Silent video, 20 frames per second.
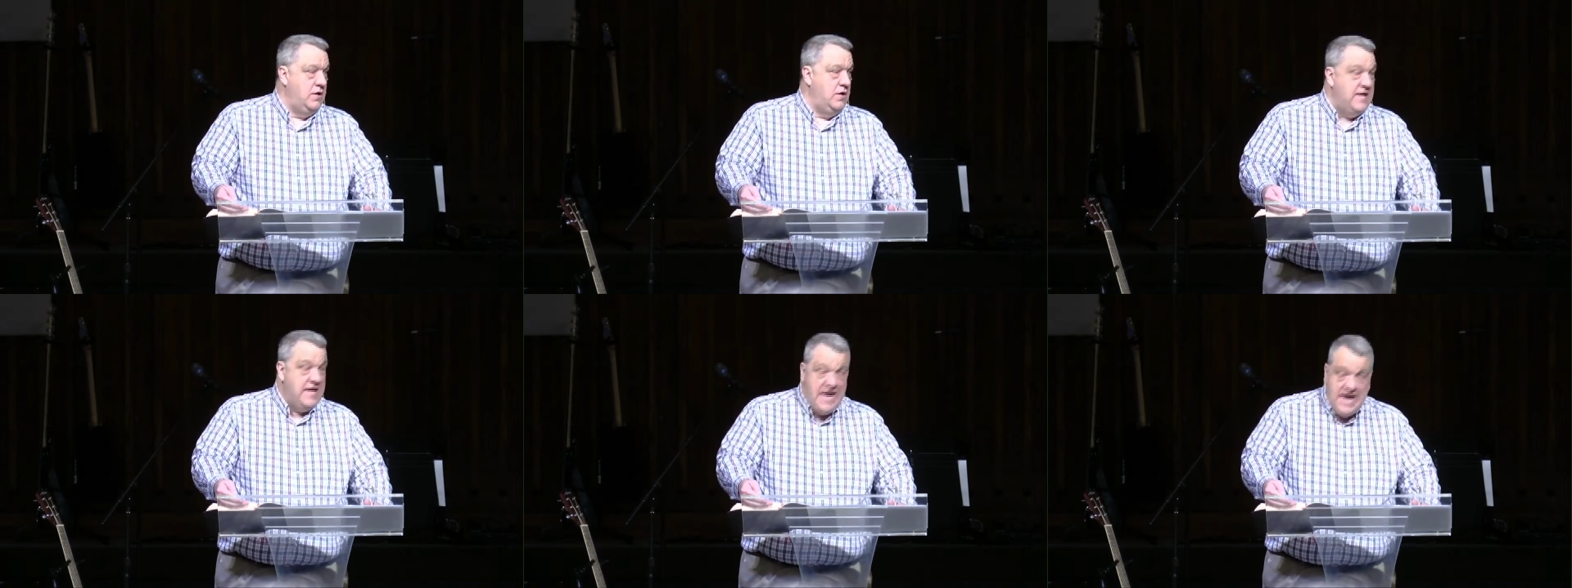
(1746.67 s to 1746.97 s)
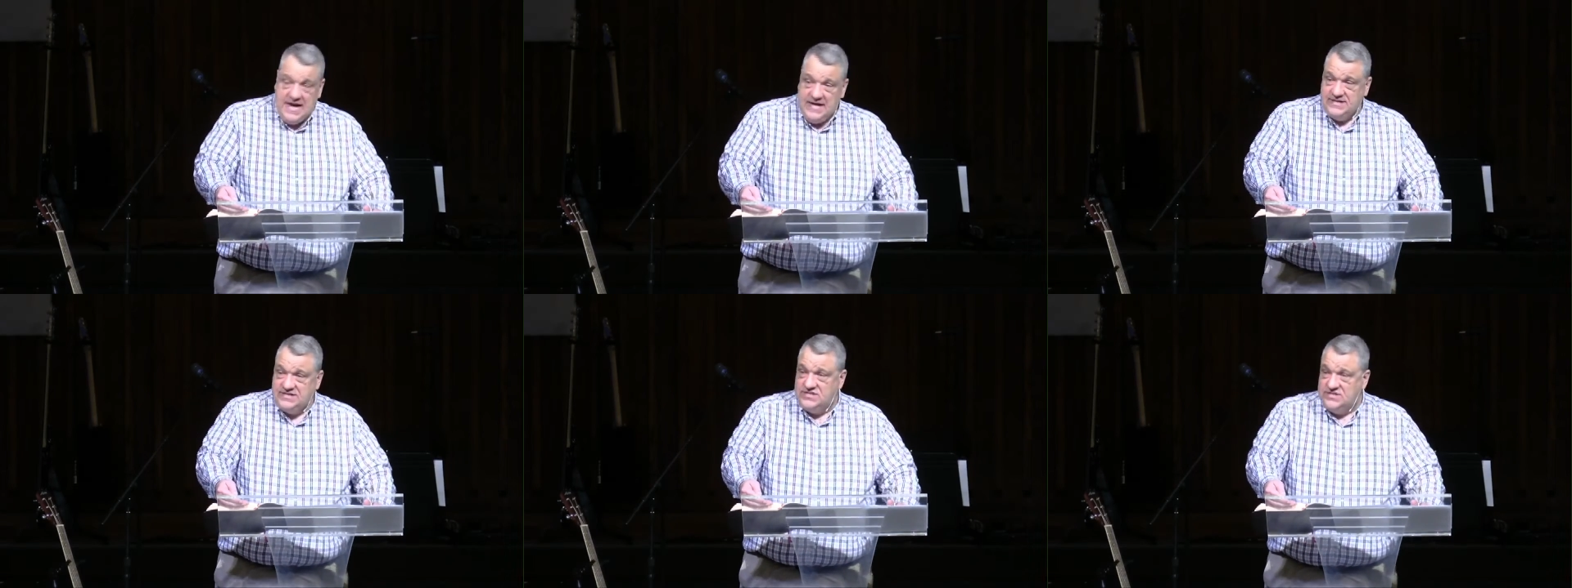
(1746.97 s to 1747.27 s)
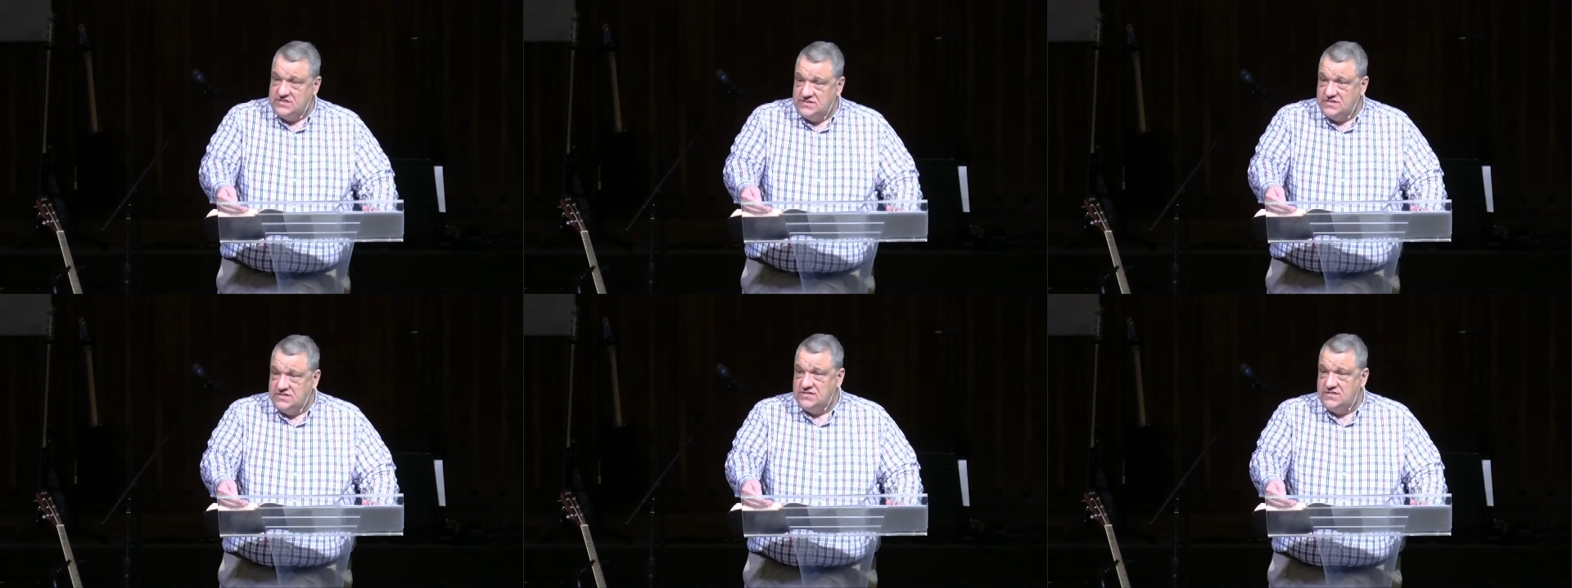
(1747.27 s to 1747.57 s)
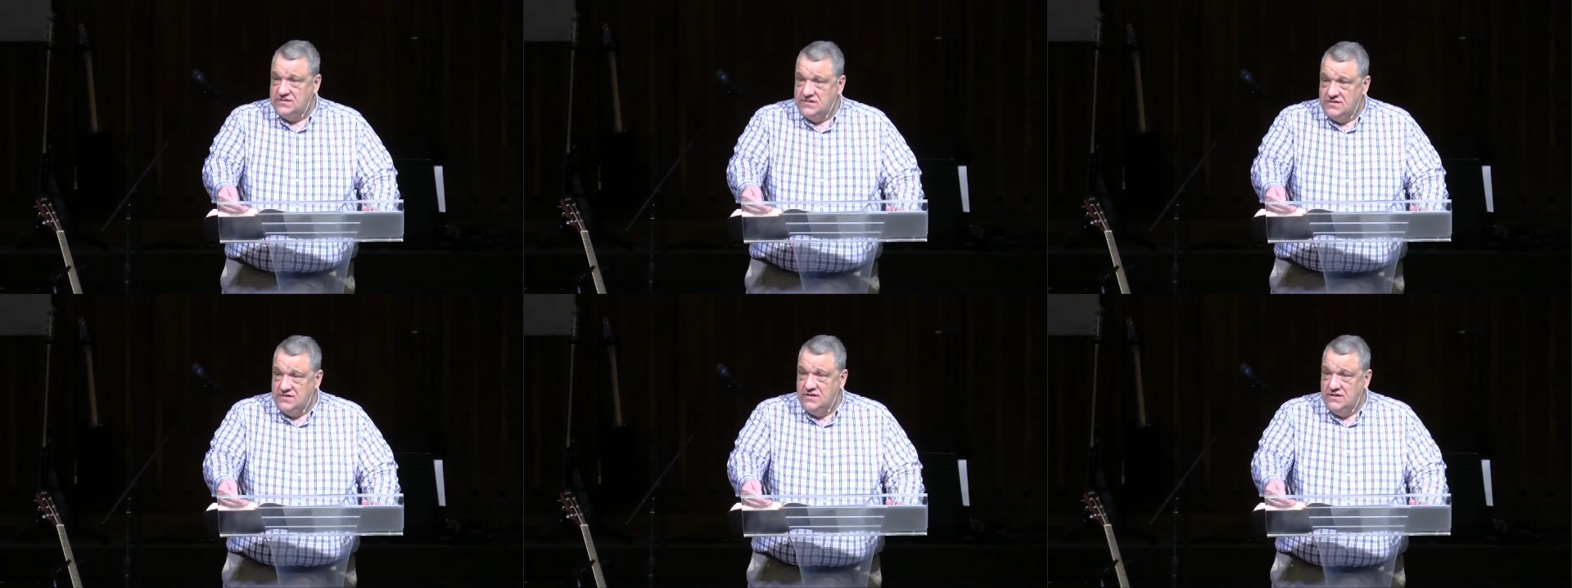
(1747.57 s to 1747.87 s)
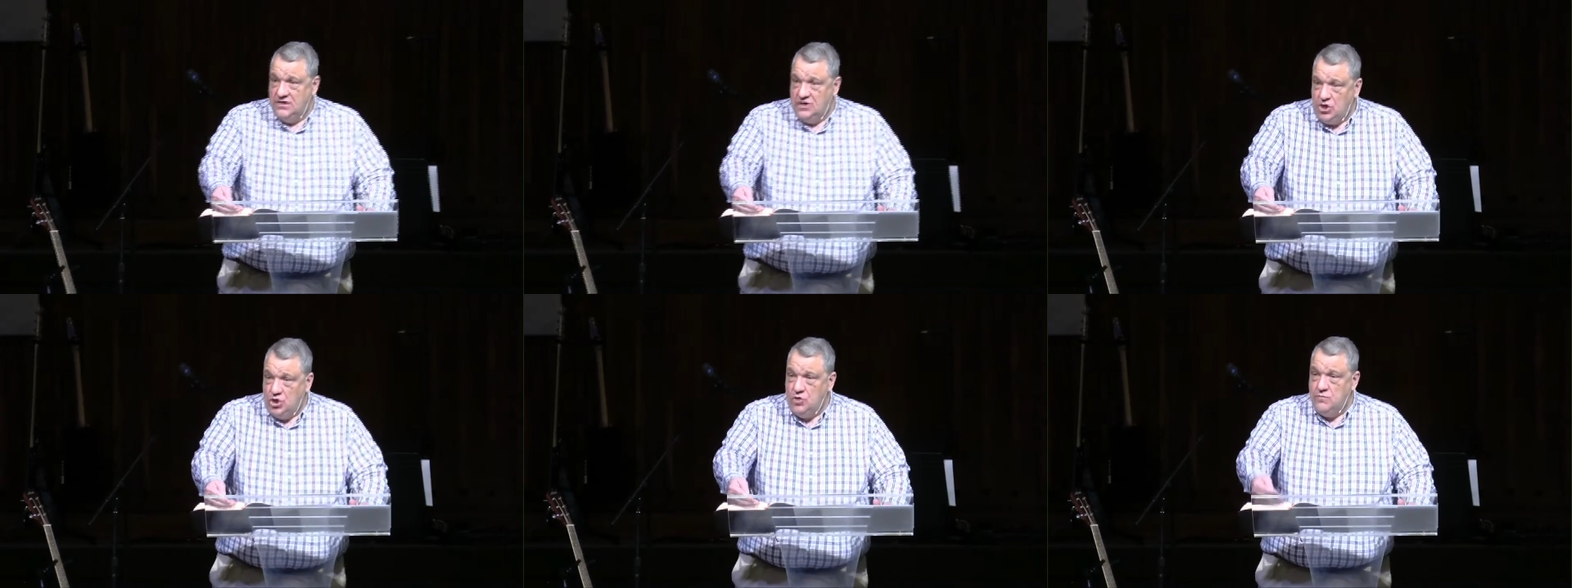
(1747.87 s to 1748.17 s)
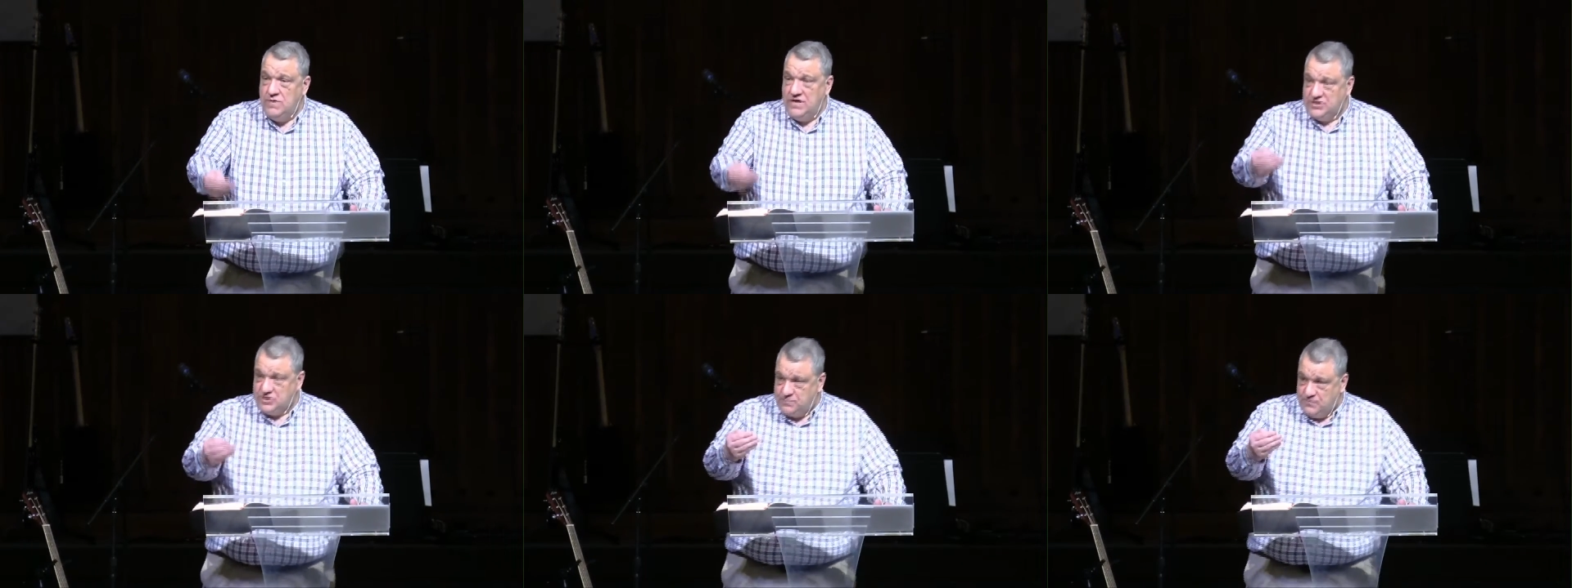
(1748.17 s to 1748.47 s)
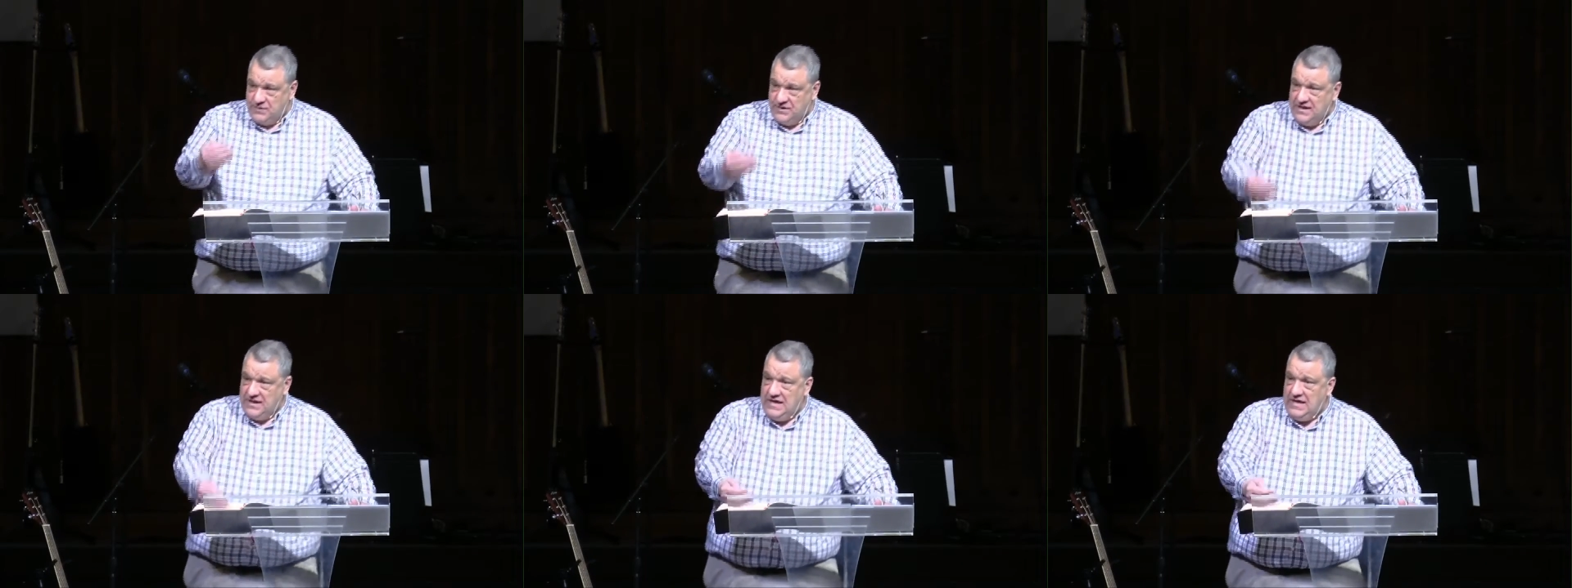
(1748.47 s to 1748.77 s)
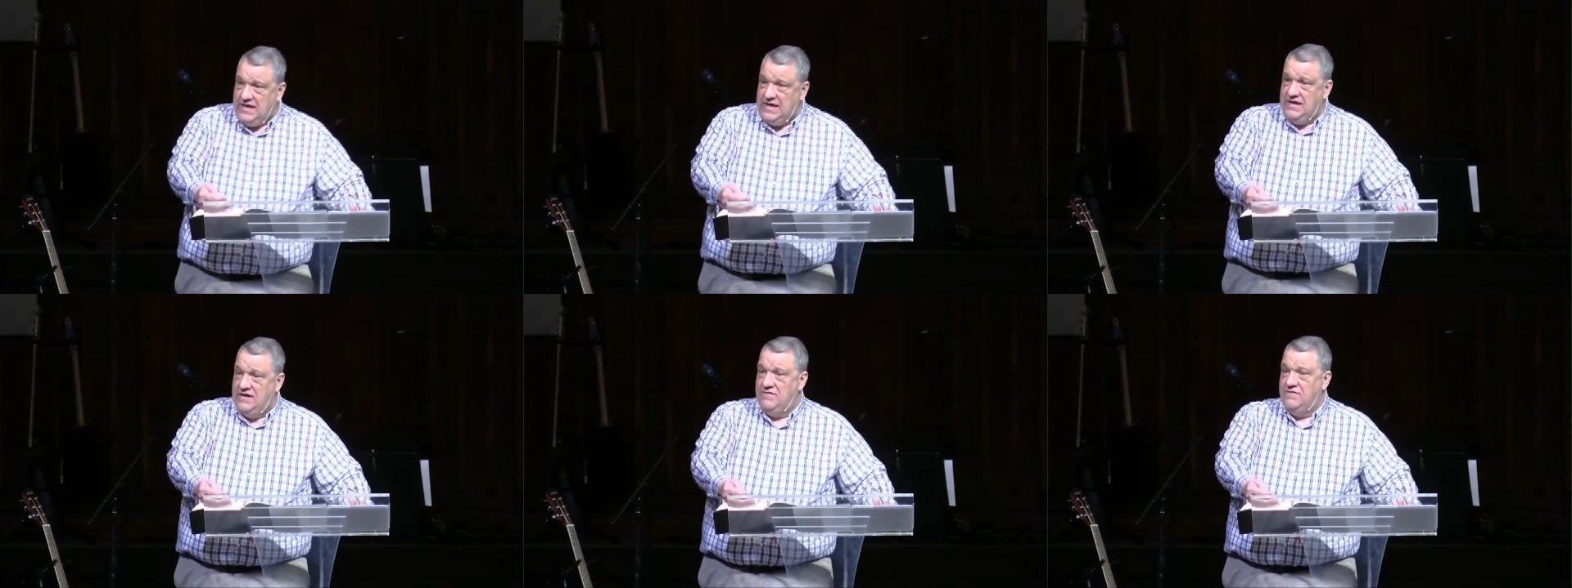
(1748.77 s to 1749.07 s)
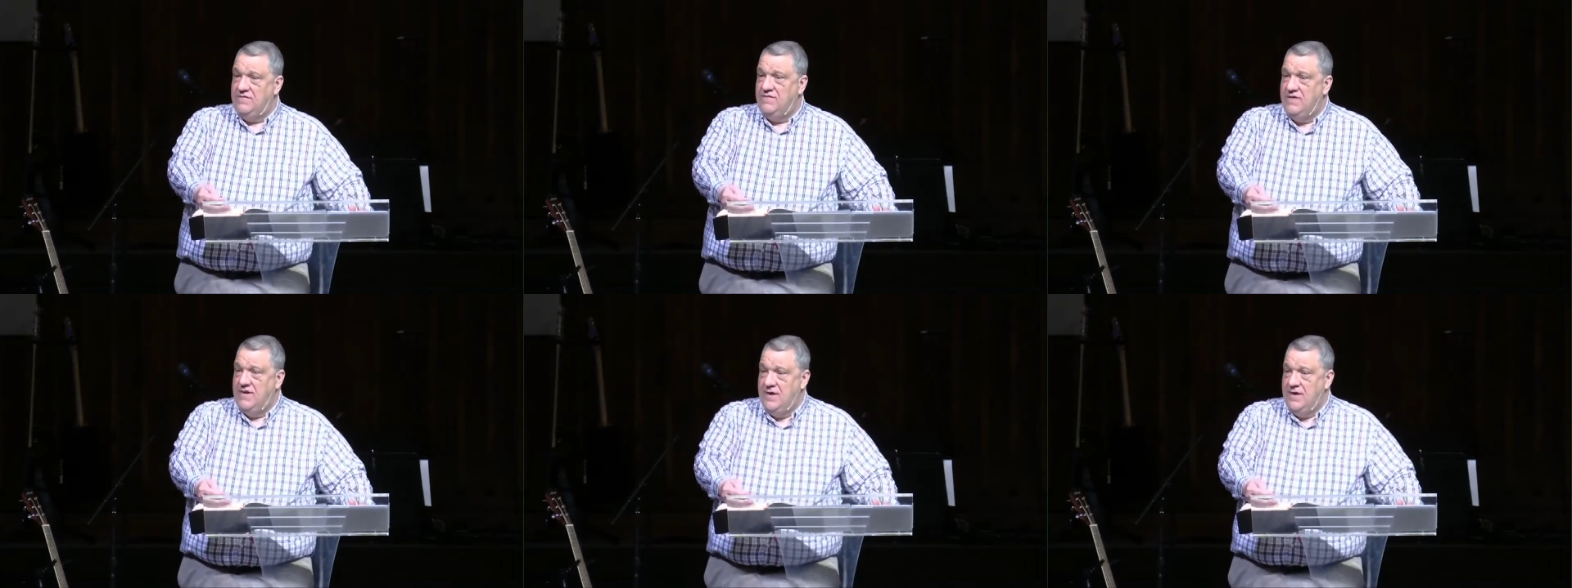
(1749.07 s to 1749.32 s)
Yes, you must believe,